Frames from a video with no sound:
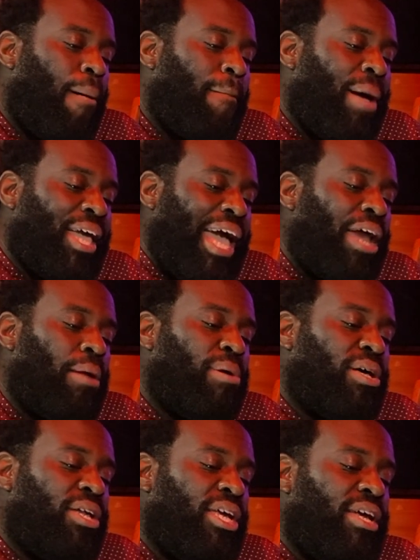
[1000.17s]

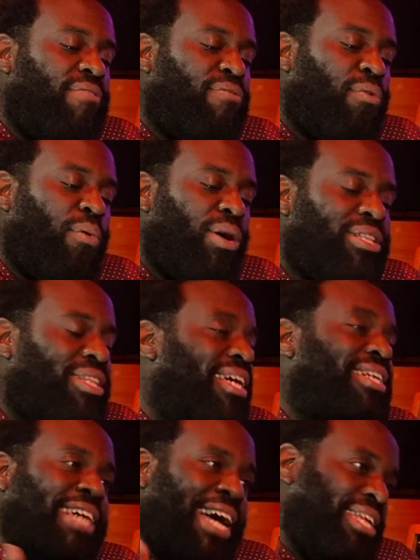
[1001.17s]
accountability for the
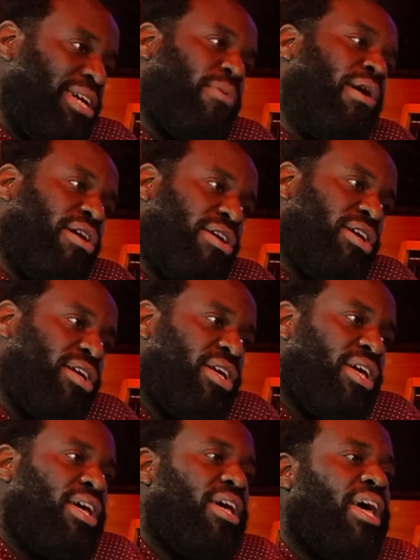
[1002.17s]
things I did wrong
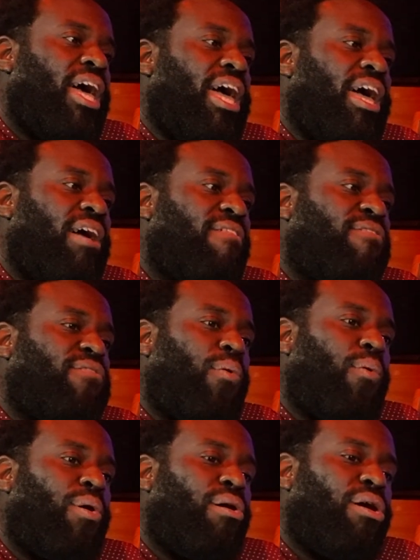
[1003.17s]
and
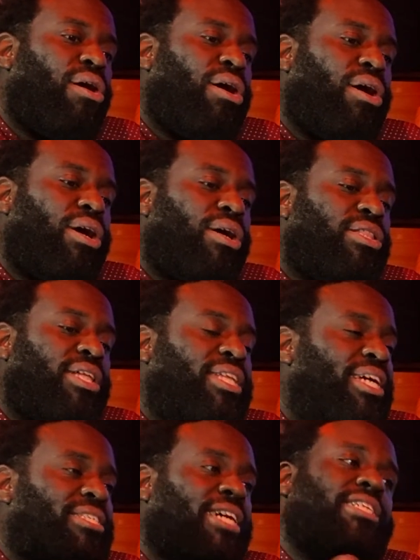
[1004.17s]
for the
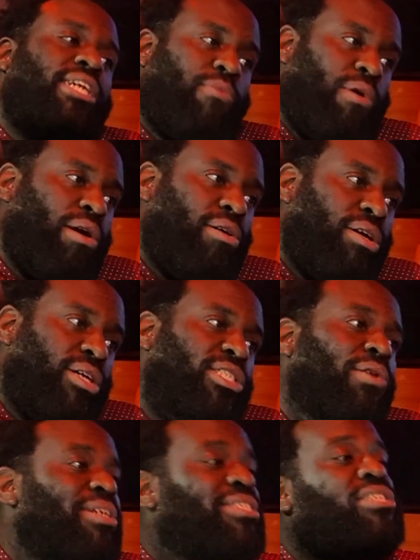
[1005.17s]
things they did wrong. Okay.
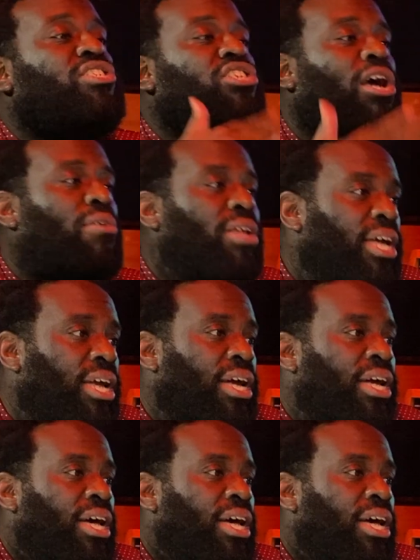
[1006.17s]
So it's a journey